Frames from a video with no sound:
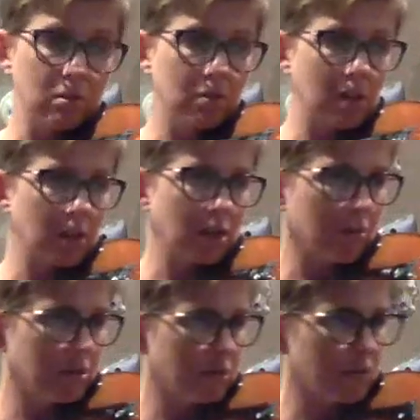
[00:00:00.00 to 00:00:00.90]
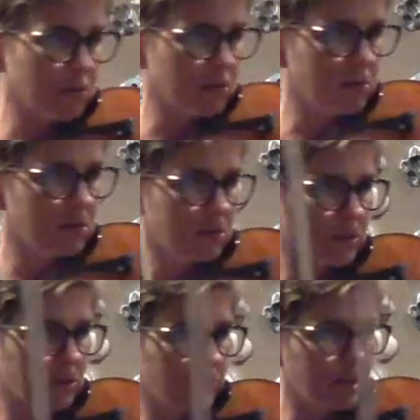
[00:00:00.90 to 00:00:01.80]
Like that one you need to really
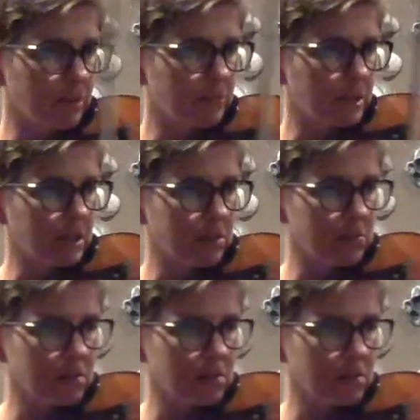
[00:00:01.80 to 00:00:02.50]
find by ears.